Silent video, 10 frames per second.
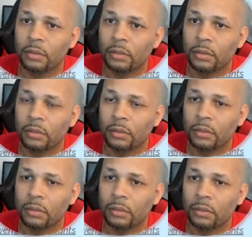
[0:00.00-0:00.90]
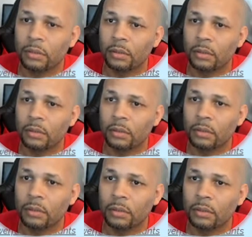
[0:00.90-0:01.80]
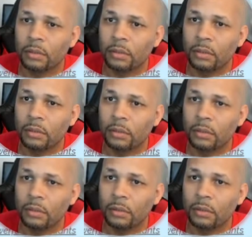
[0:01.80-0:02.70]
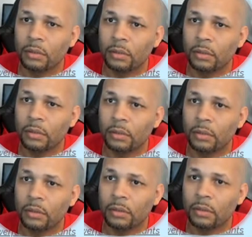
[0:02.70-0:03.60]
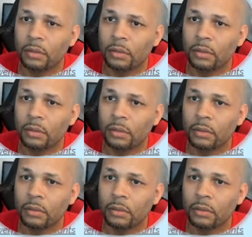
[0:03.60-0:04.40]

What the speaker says: (silence)